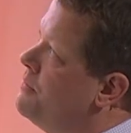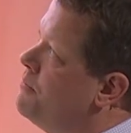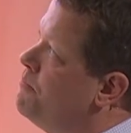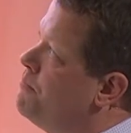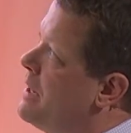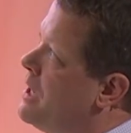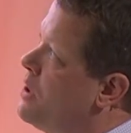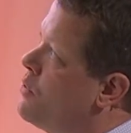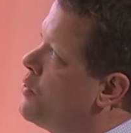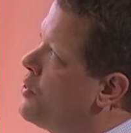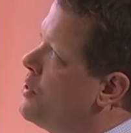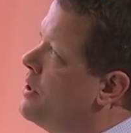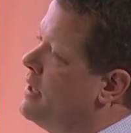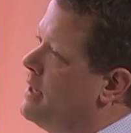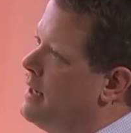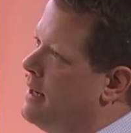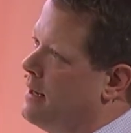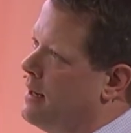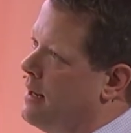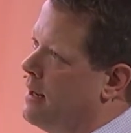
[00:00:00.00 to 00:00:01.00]

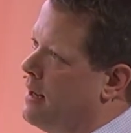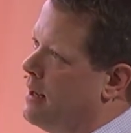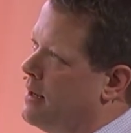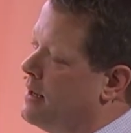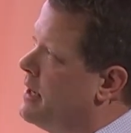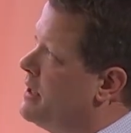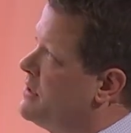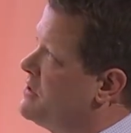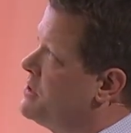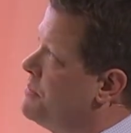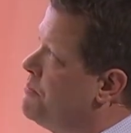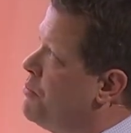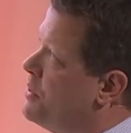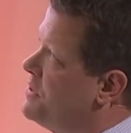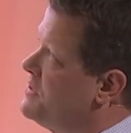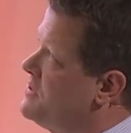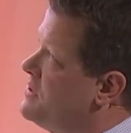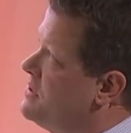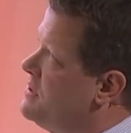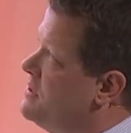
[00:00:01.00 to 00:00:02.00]
BigQuery uh,
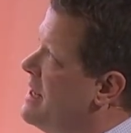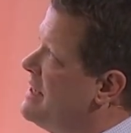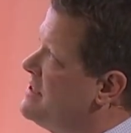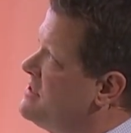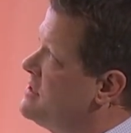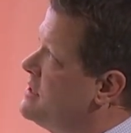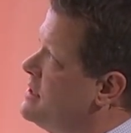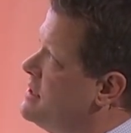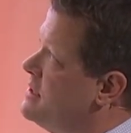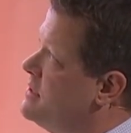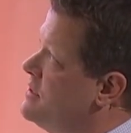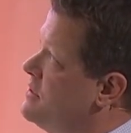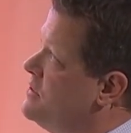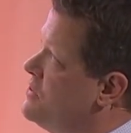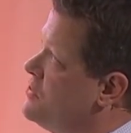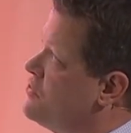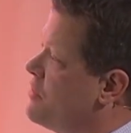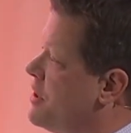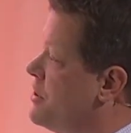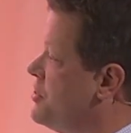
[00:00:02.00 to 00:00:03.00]
supports nested
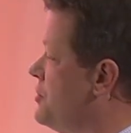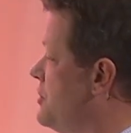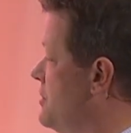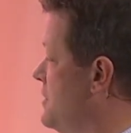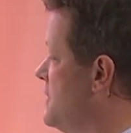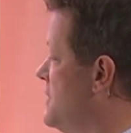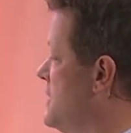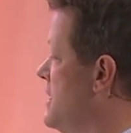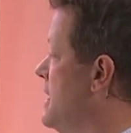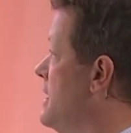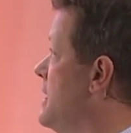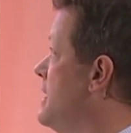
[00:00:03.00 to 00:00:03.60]
structures in